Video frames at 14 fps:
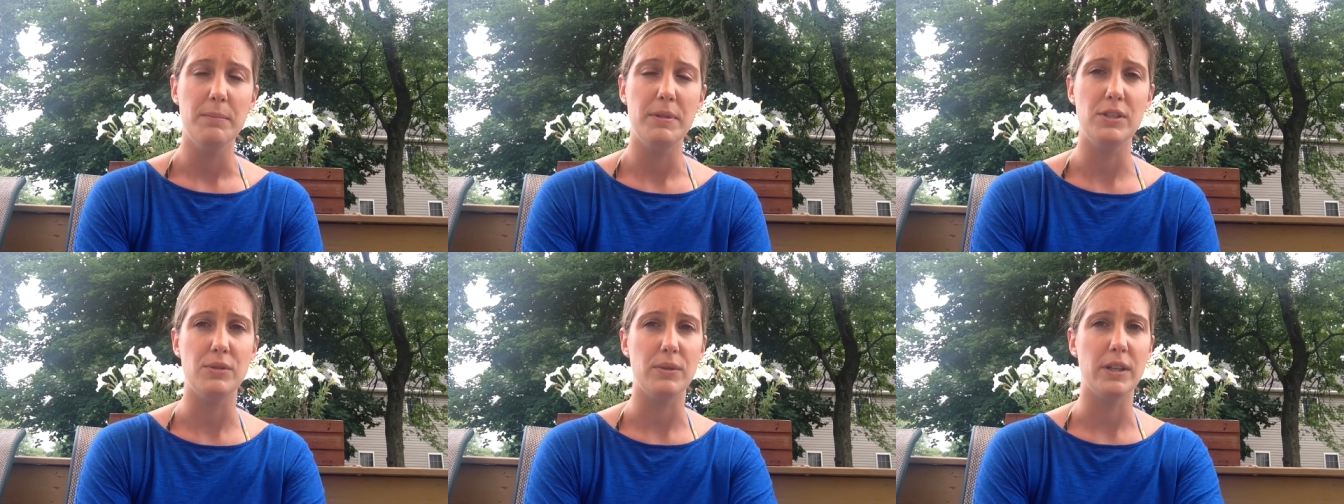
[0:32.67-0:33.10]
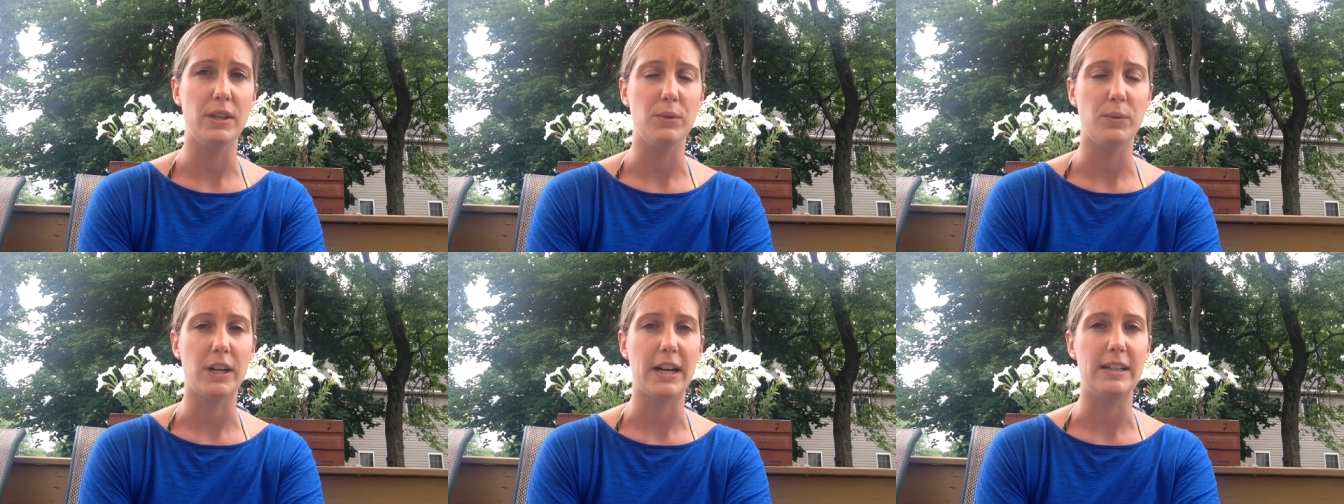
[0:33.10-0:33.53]
been doing
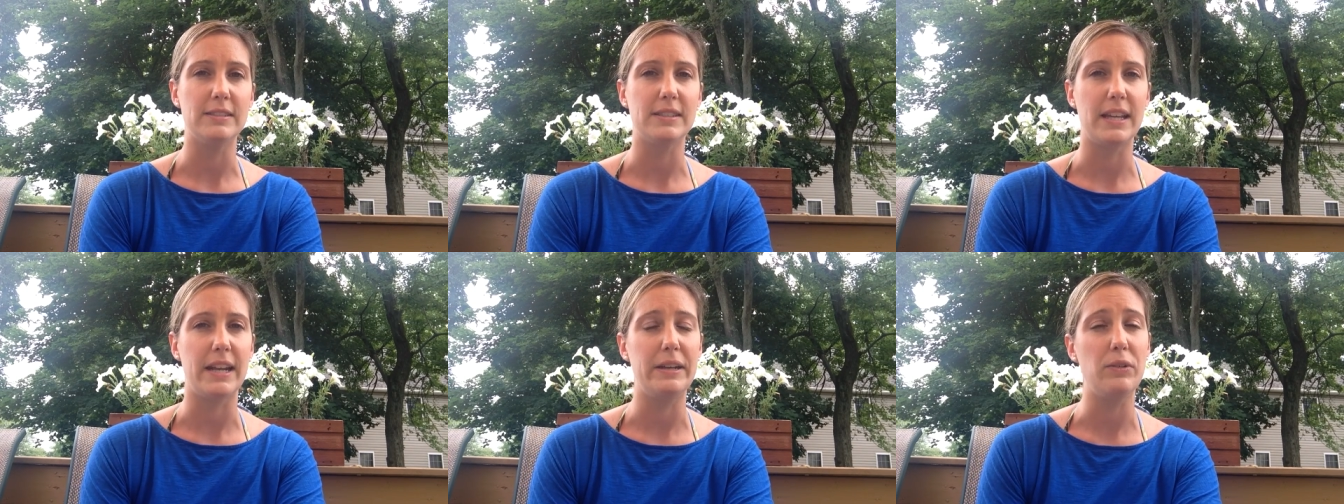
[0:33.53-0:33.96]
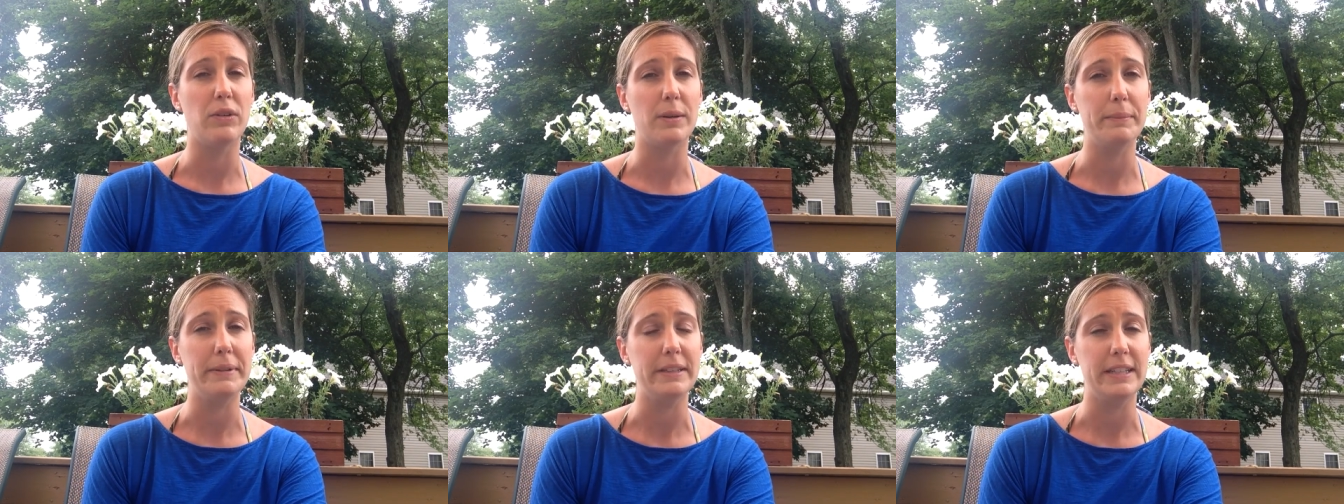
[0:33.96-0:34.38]
the workouts that I
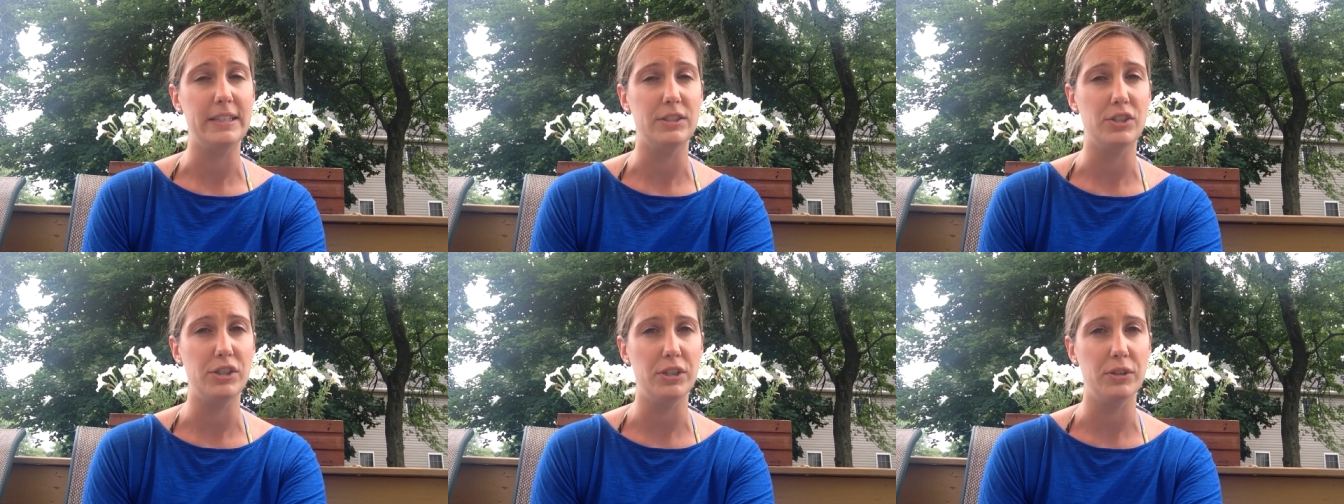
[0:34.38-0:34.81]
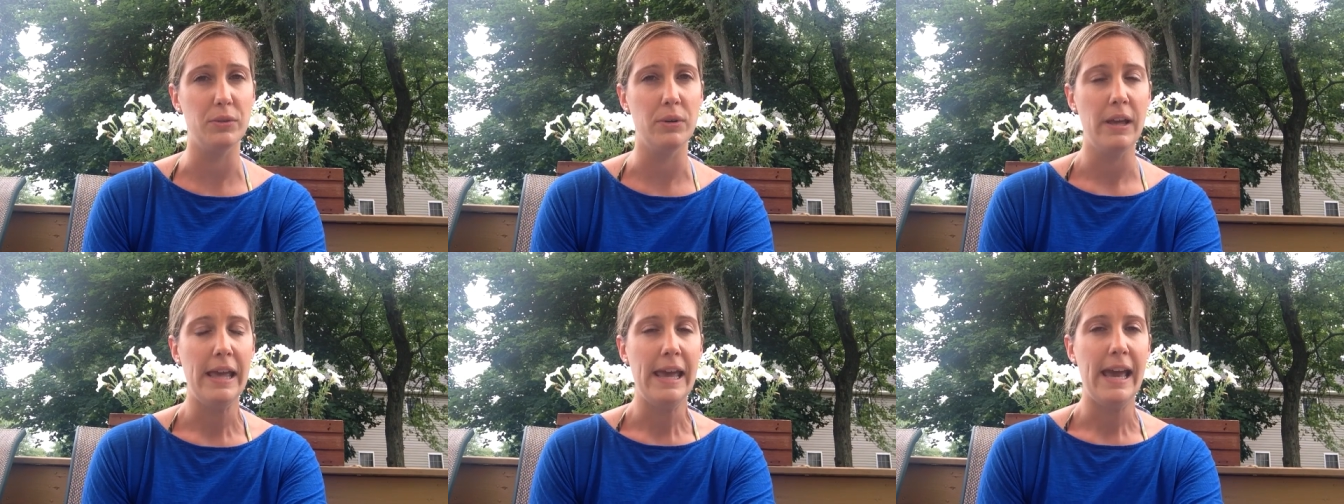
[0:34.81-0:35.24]
normally do.